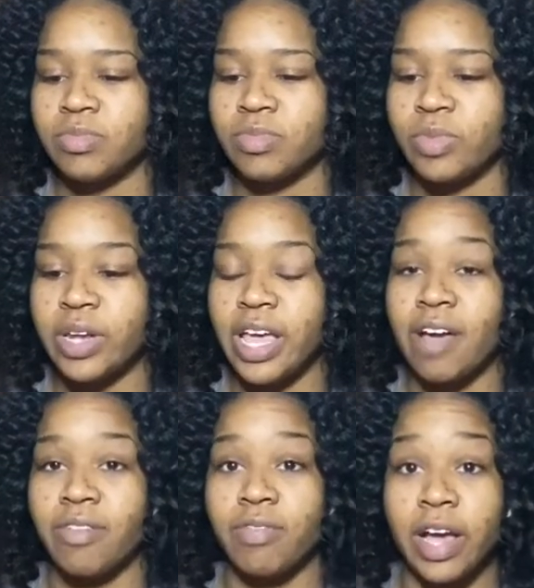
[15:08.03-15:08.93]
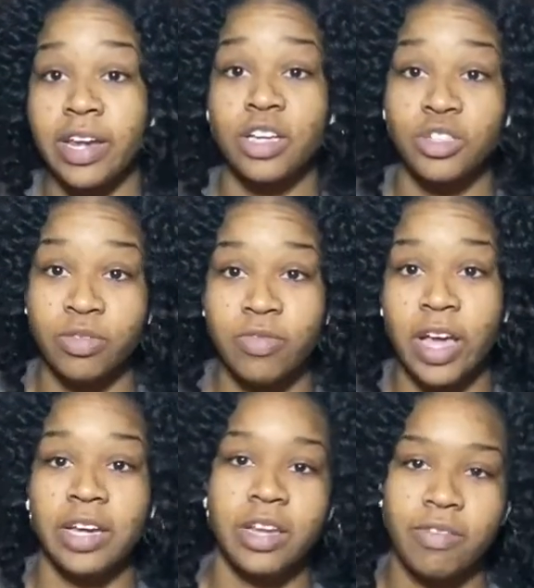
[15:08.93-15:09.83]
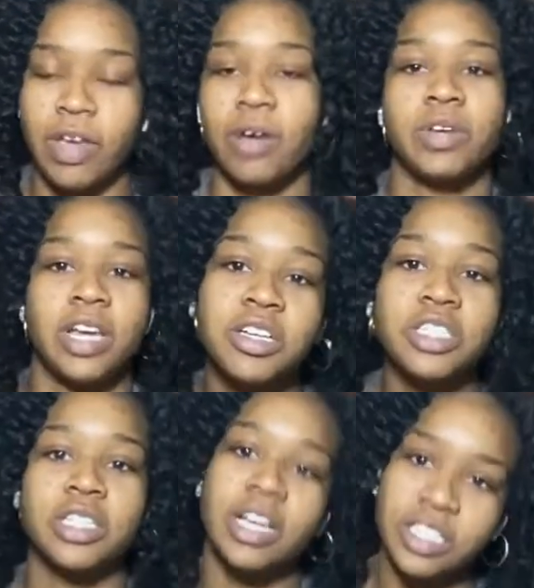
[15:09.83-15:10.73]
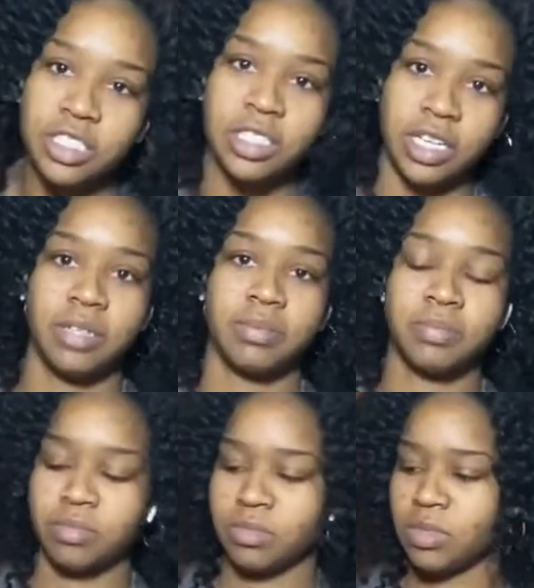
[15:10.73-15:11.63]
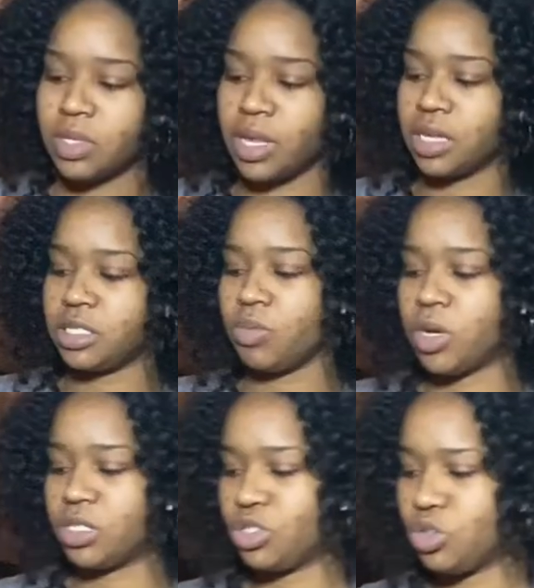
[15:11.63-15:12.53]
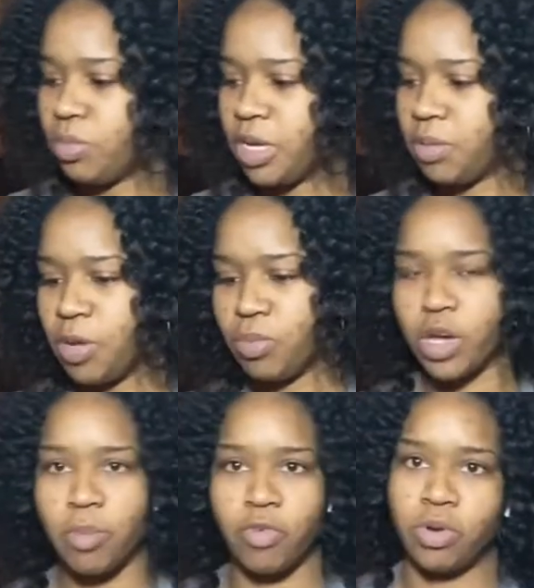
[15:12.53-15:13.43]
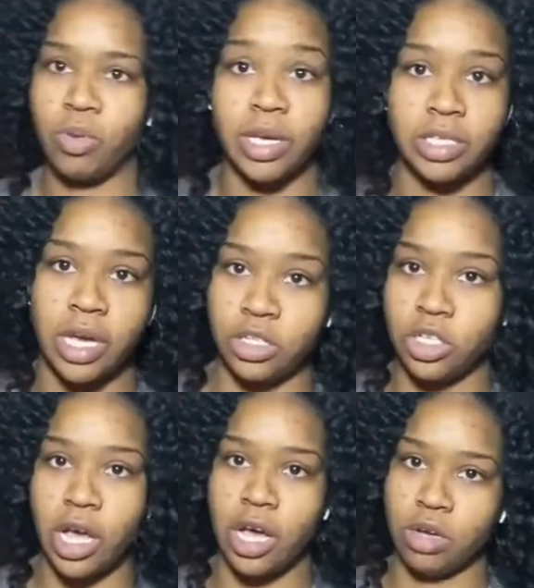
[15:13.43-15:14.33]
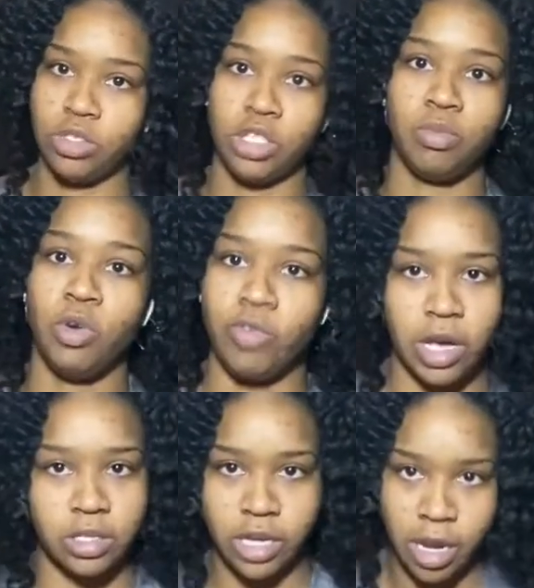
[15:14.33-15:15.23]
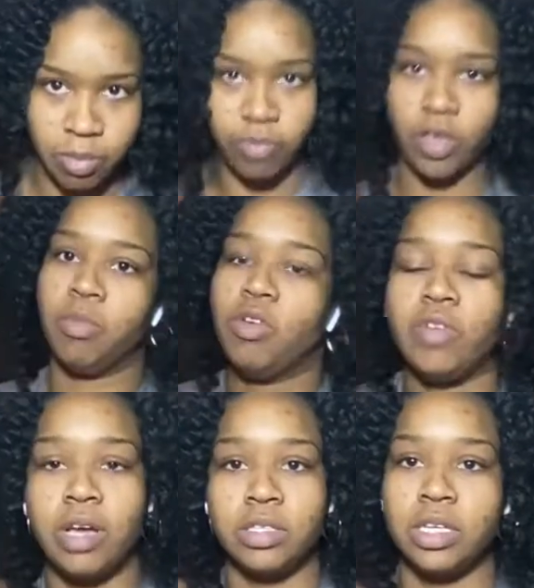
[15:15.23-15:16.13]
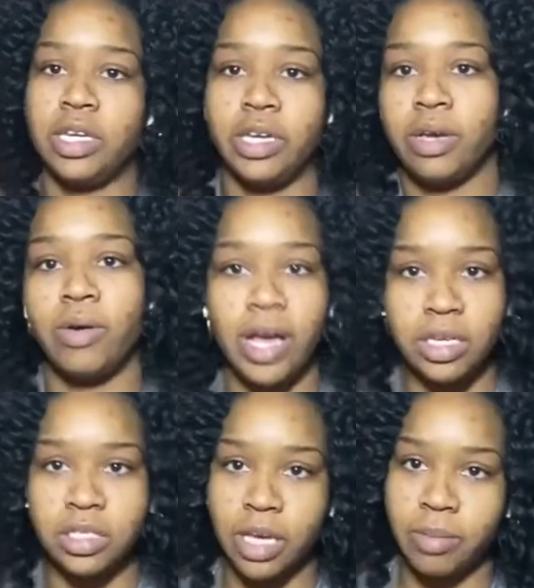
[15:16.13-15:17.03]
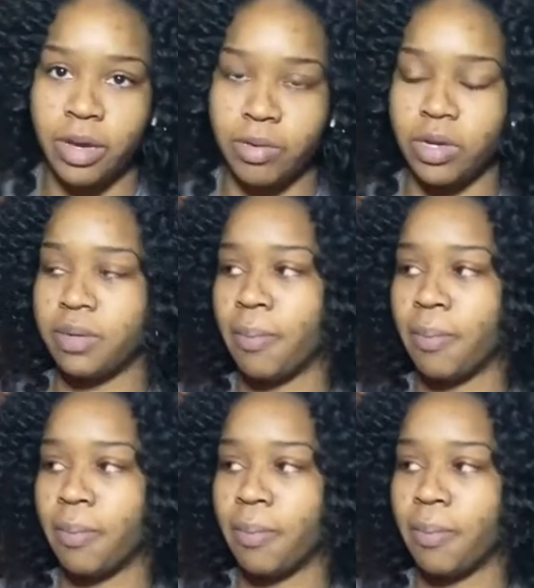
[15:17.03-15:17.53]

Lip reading: well, they have a financial foundation, I should say. Like, because it wasn't too many people coming from the west side of Chicago just moving out to Naperville, moving out to Glendale Heights type area.